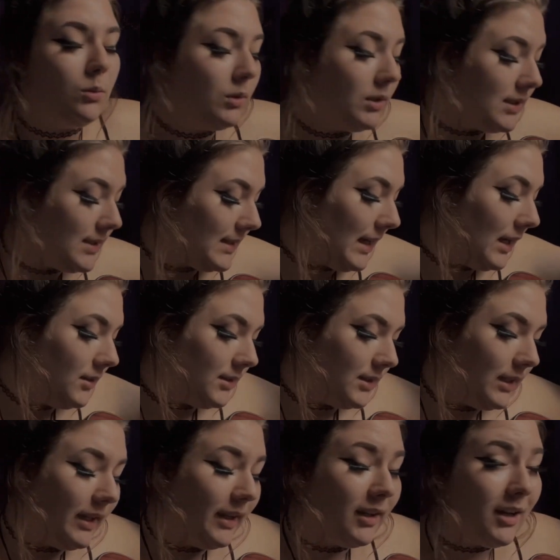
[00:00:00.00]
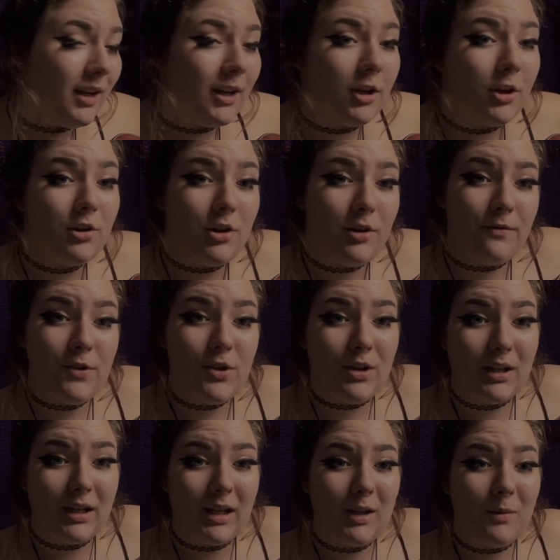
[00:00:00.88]
Sounds like, I don't know if you
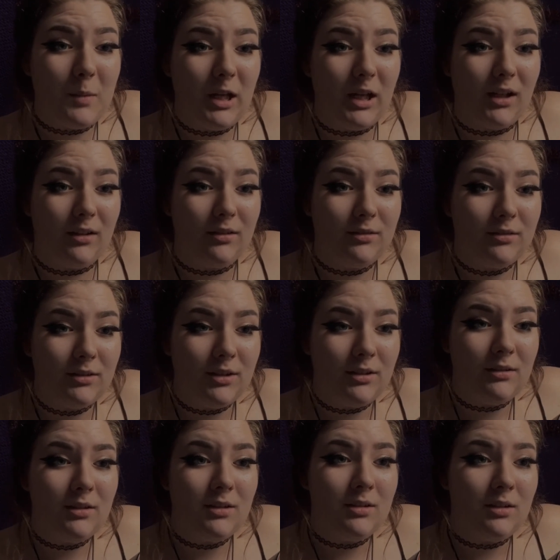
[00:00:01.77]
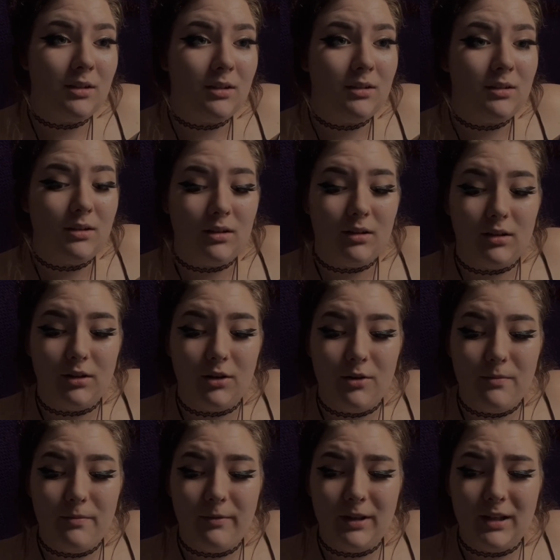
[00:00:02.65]
can hear me.
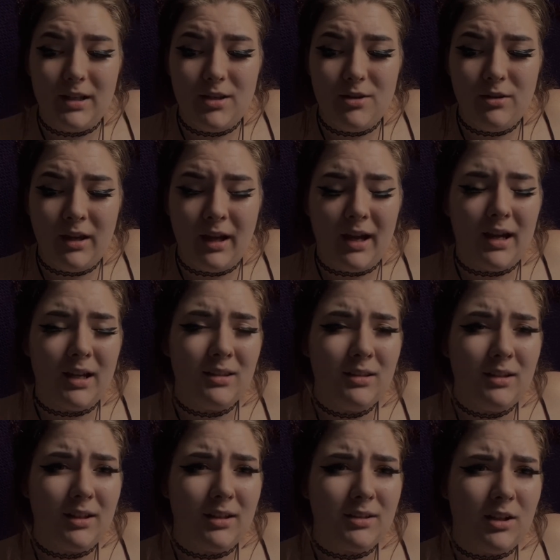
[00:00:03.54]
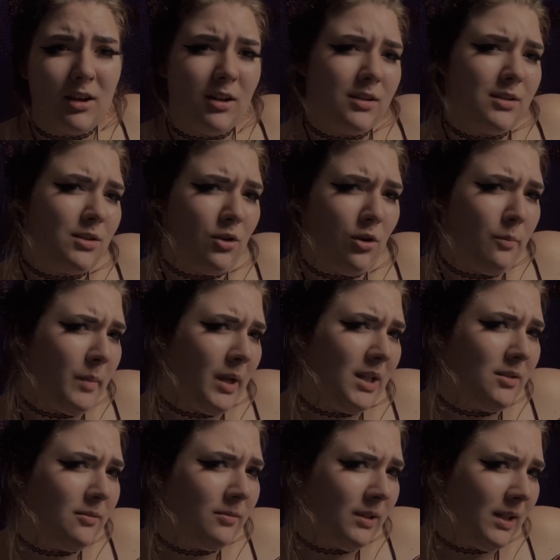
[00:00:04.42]
Hopefully you can. The guitar is not
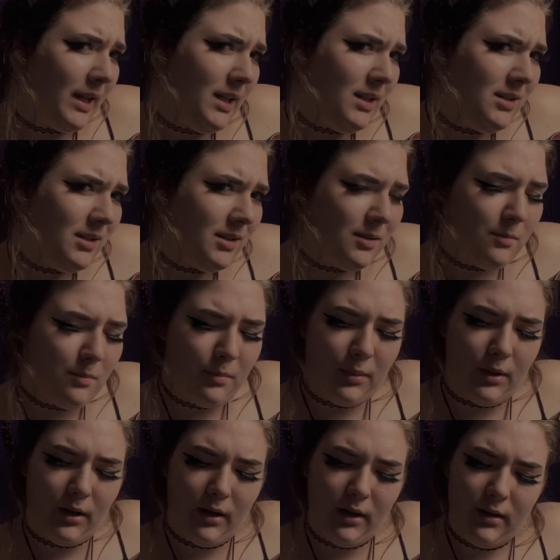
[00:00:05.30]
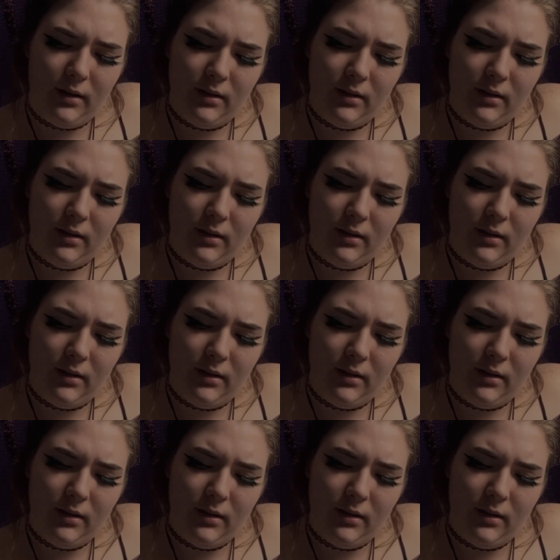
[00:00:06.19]
made of lead, but